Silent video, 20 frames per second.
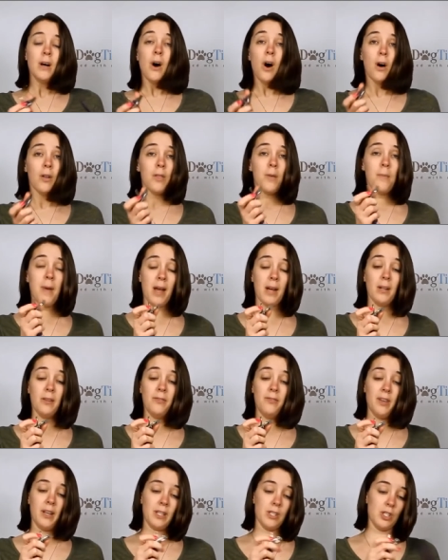All the metal
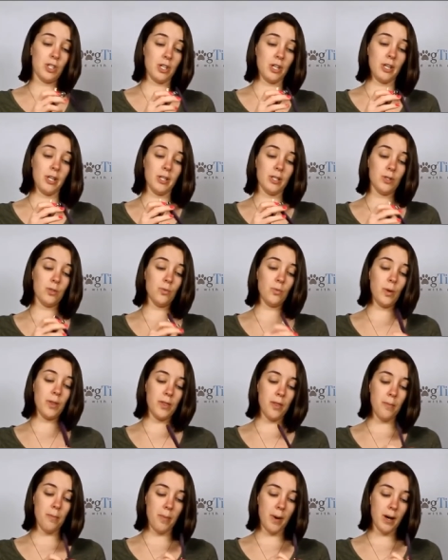fixtures
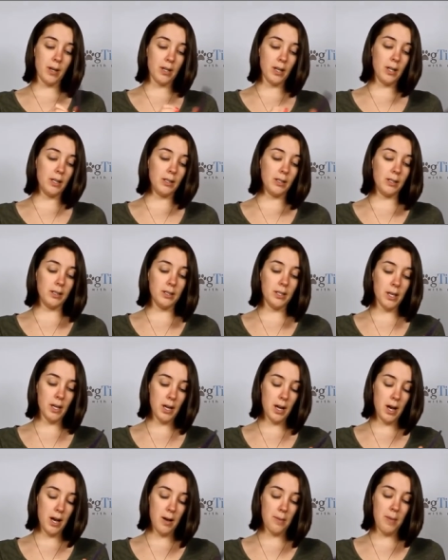with the buckle
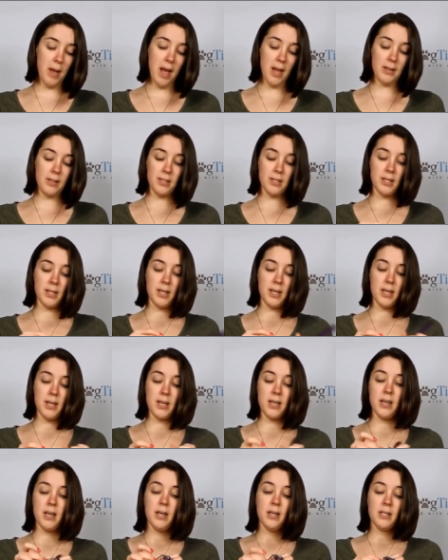and
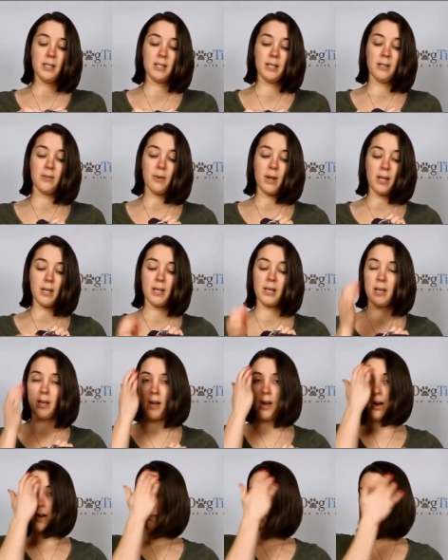the D-ring
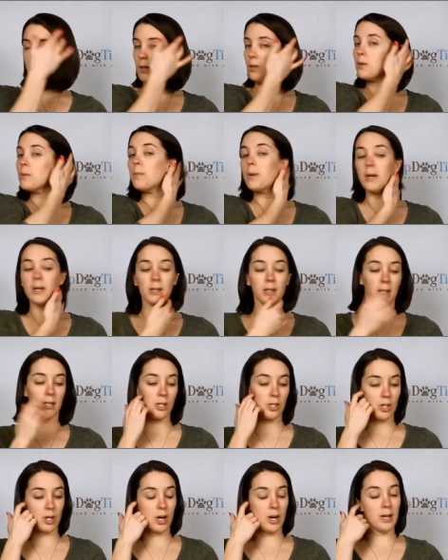here for you to put a
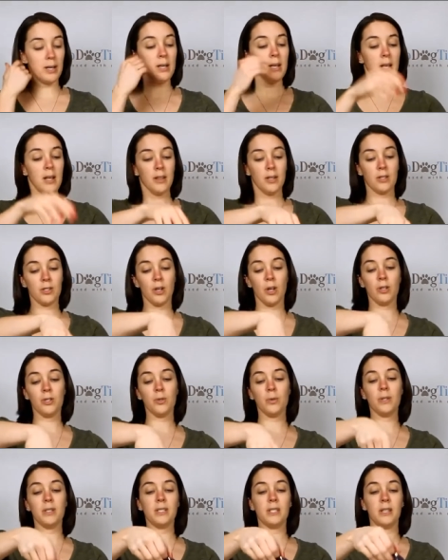leash on. There's
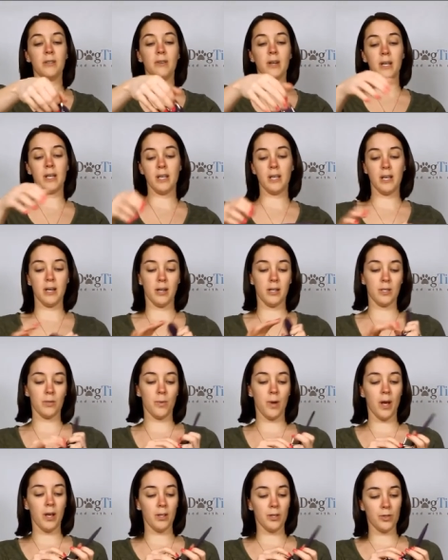also a D-ring here as
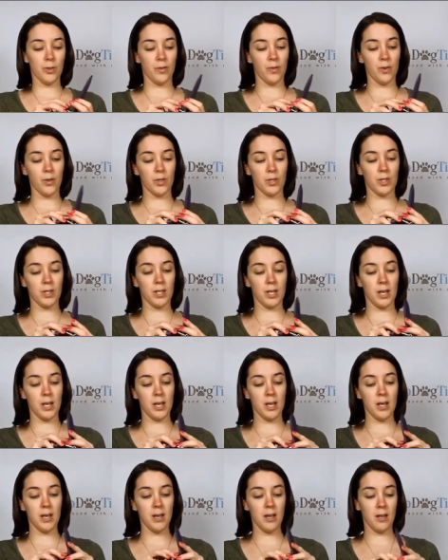well, so if you
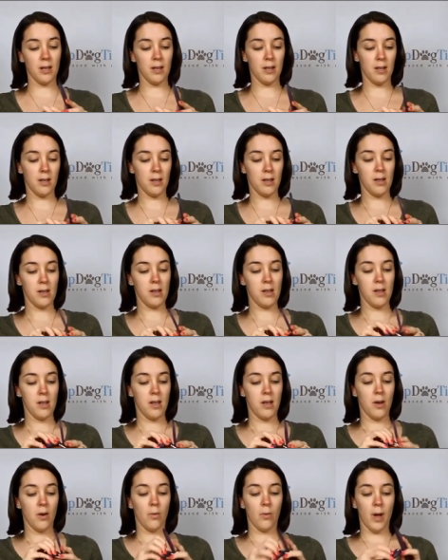see
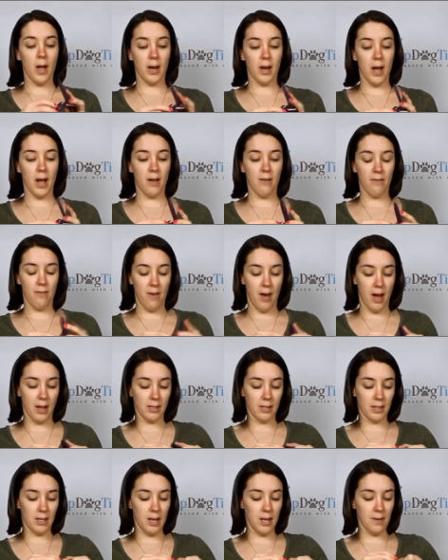when I
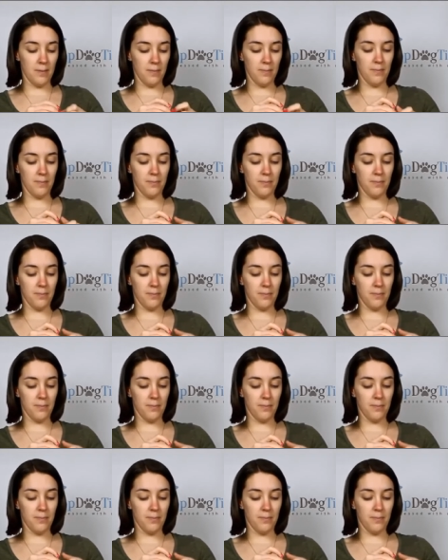fasten it,